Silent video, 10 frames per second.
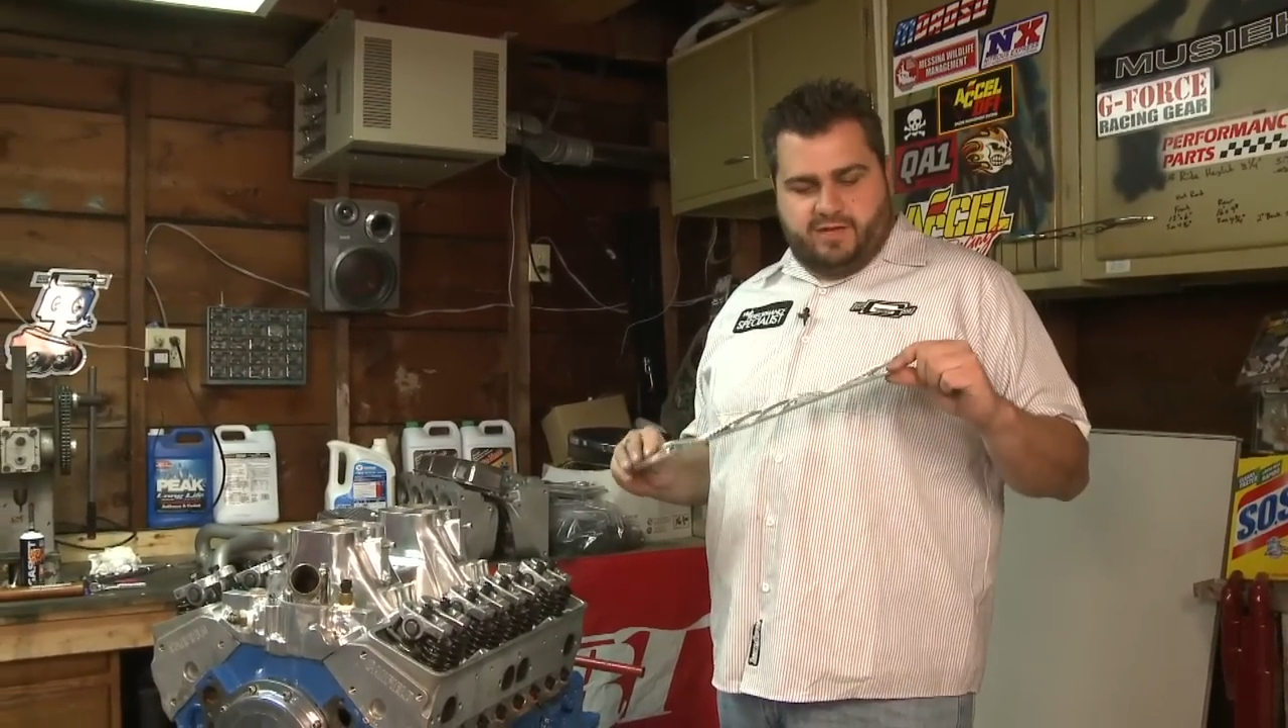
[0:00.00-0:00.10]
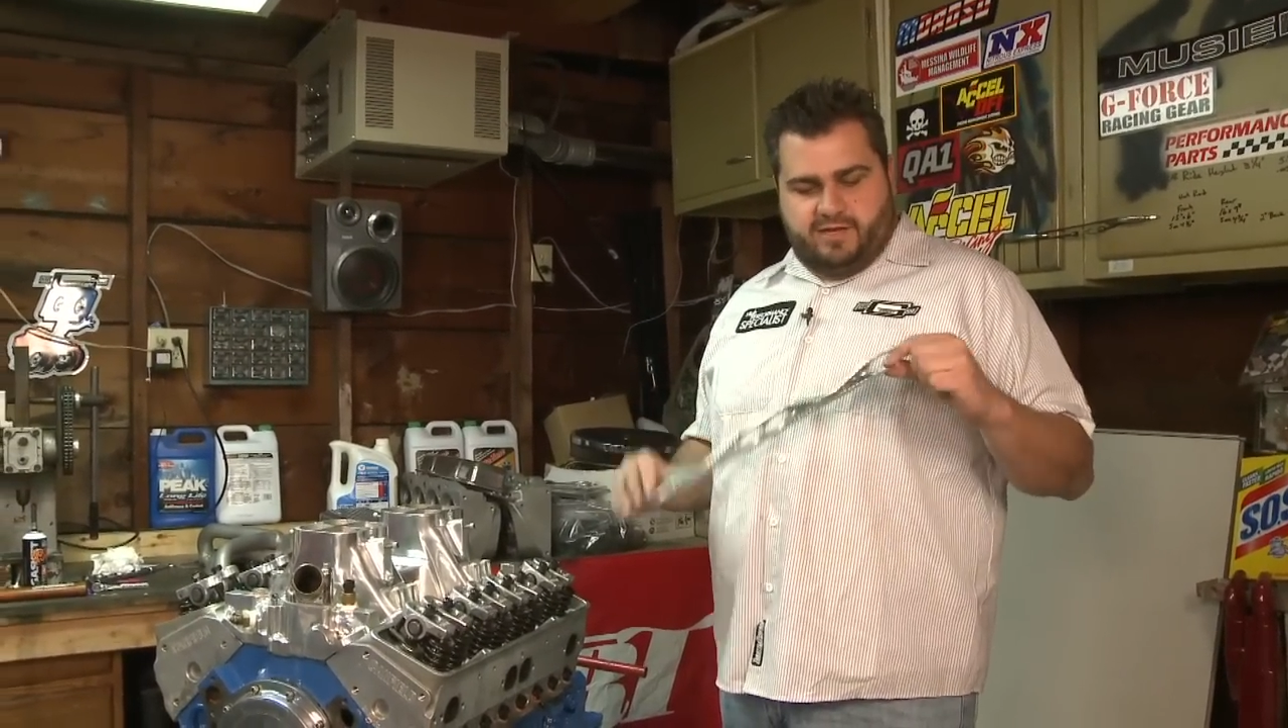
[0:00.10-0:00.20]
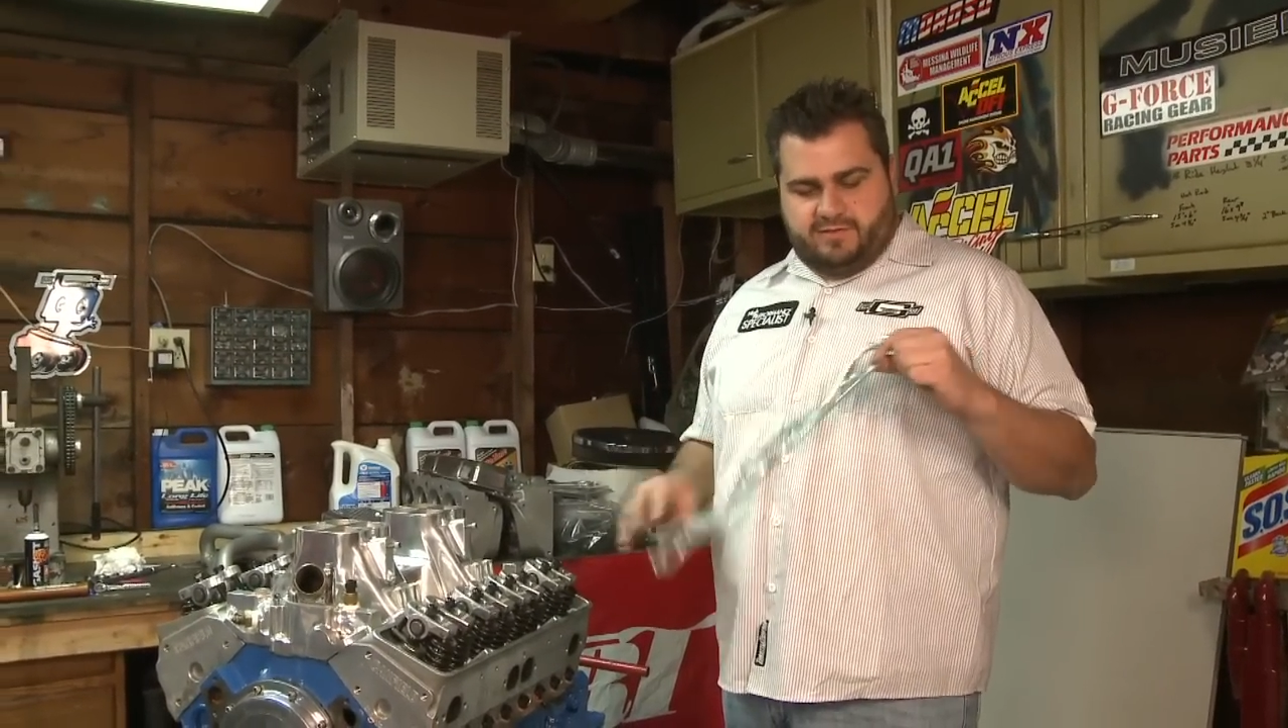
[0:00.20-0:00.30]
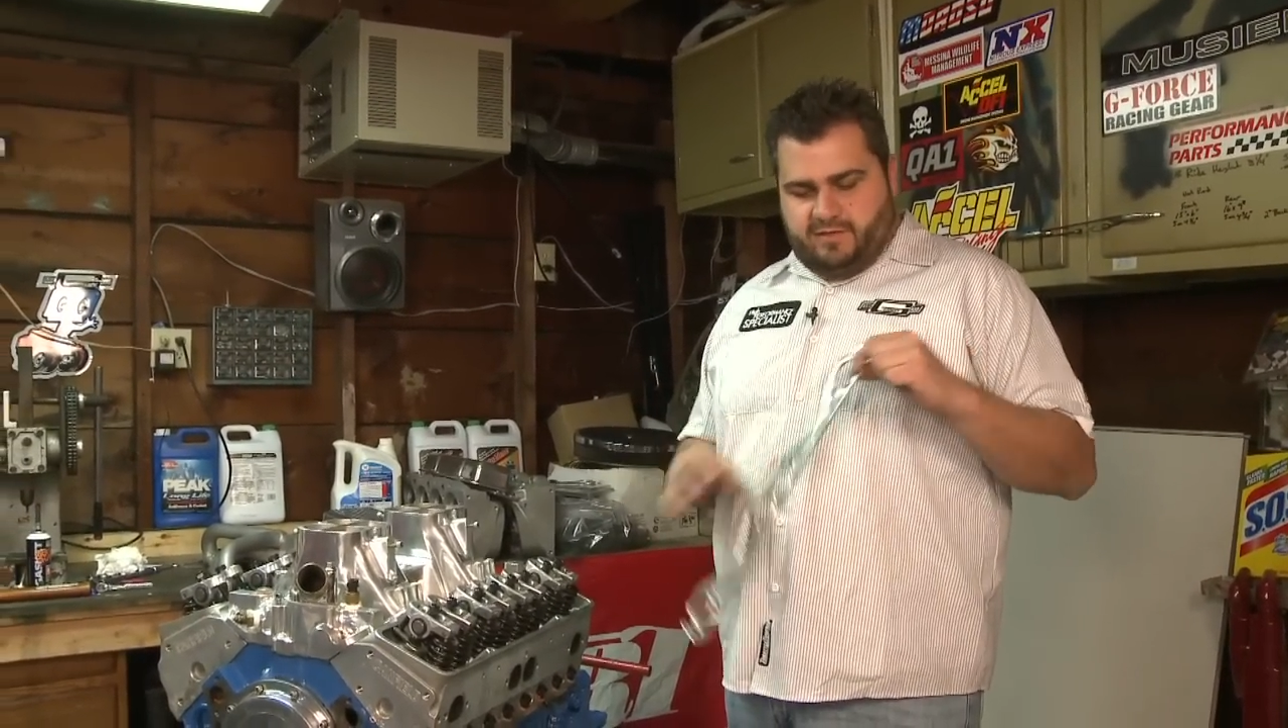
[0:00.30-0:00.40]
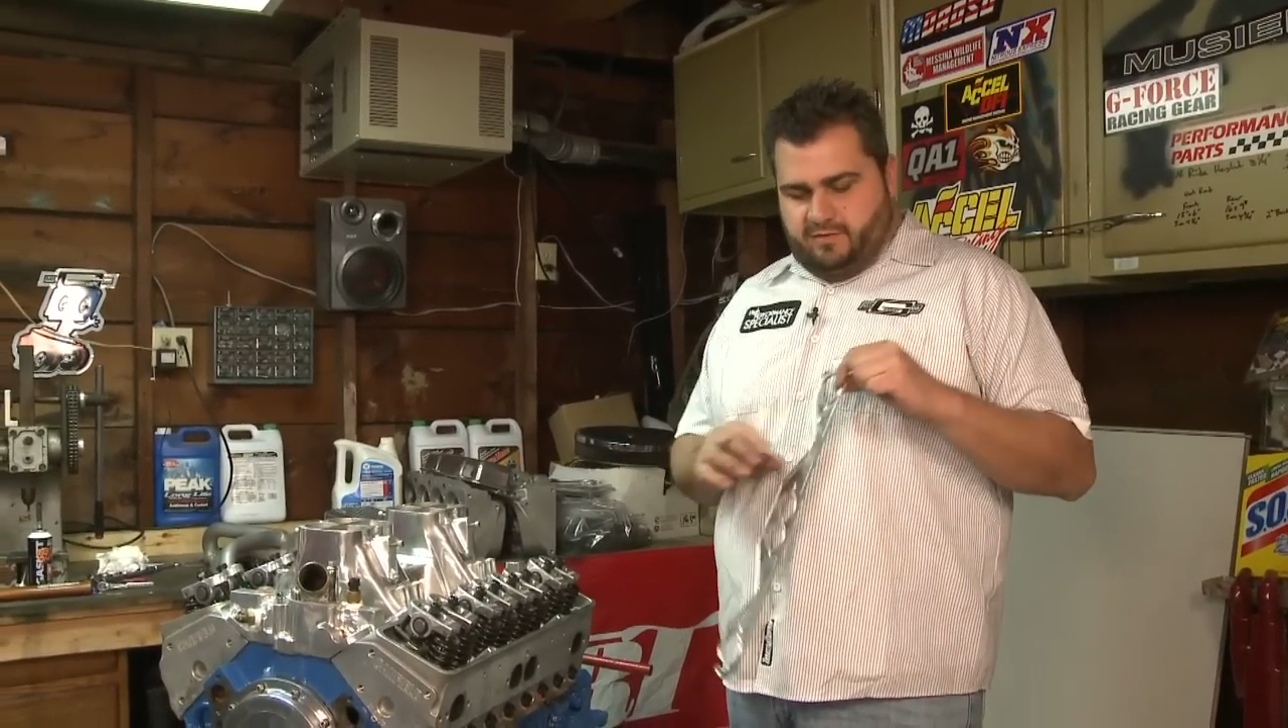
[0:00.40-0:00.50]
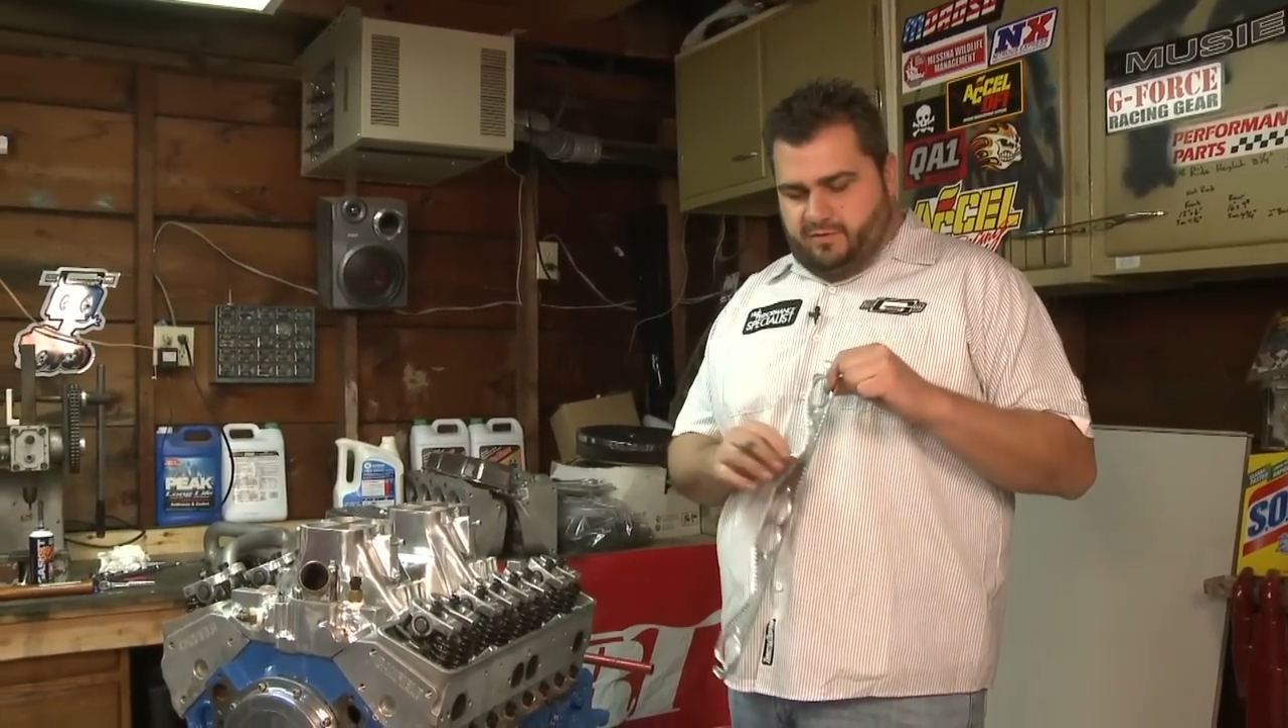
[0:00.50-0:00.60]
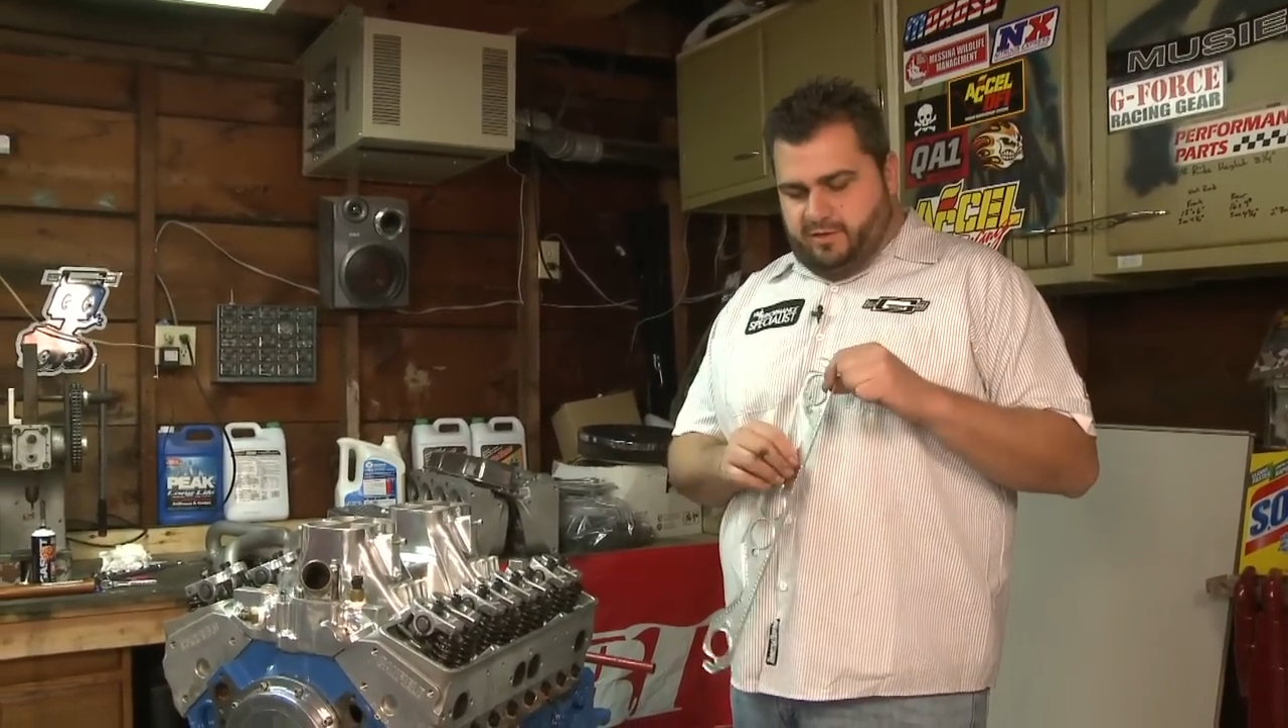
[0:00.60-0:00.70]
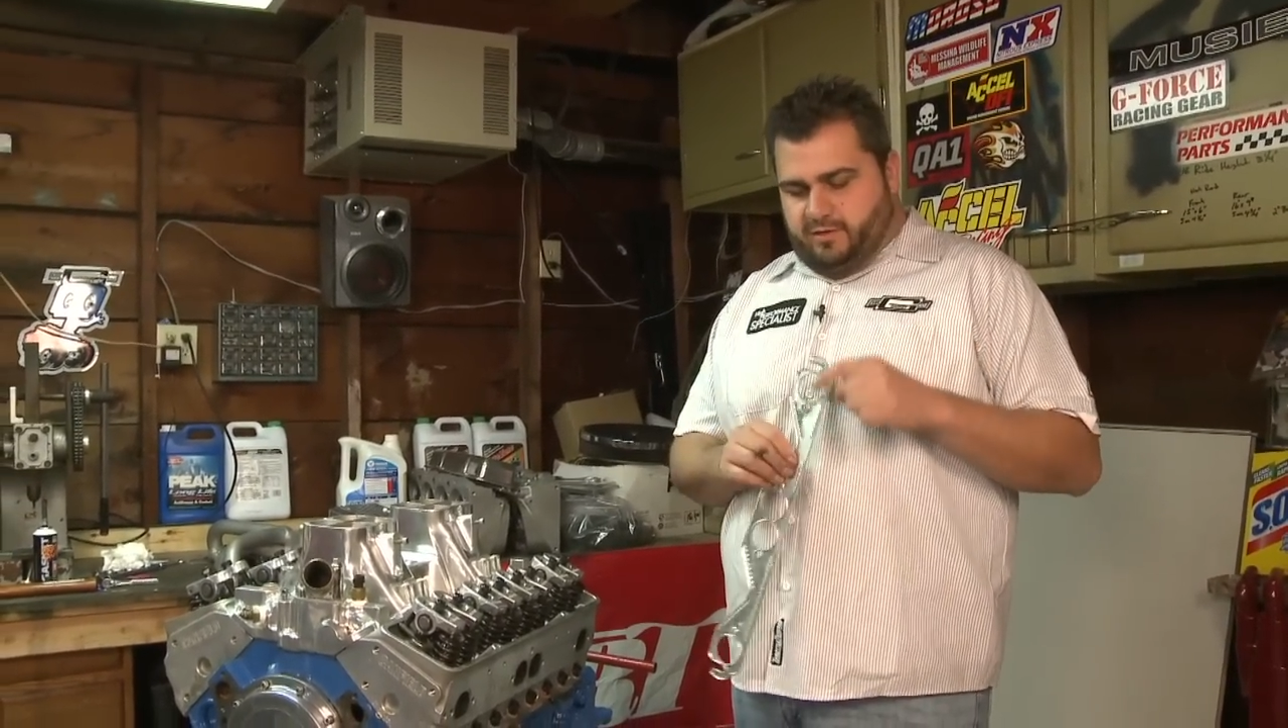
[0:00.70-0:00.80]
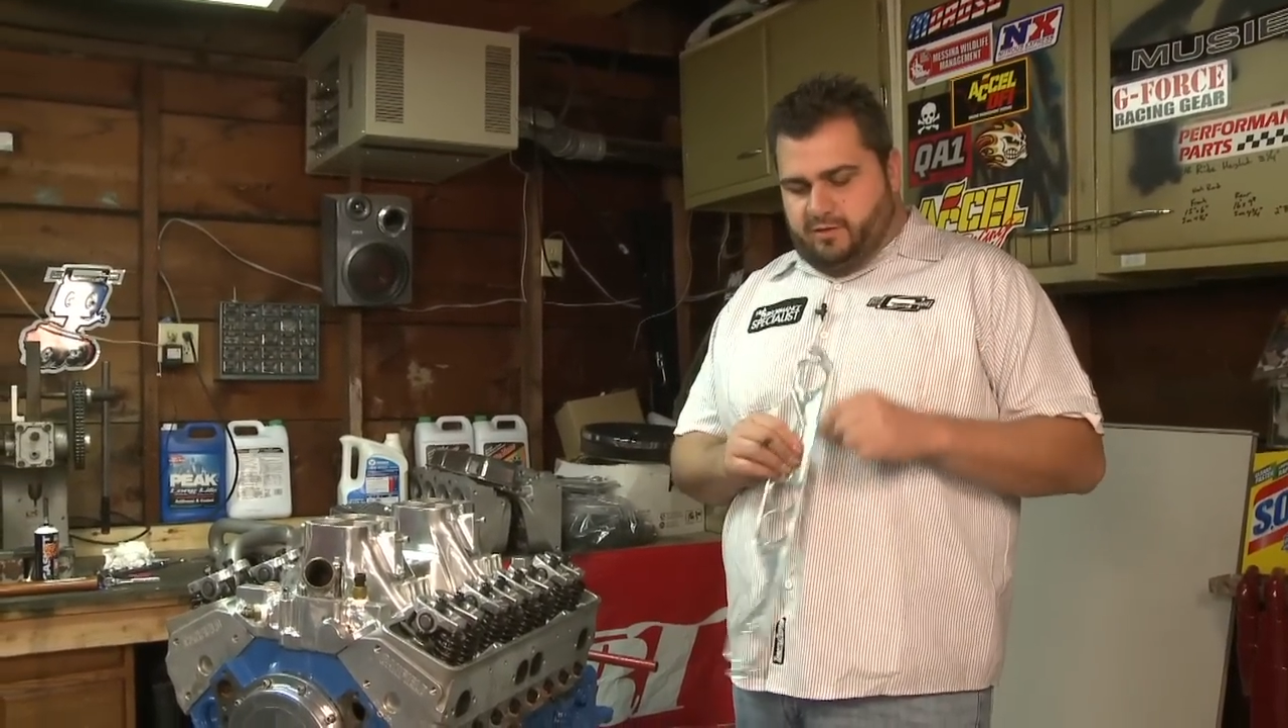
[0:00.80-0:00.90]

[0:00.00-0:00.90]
Gasket thick,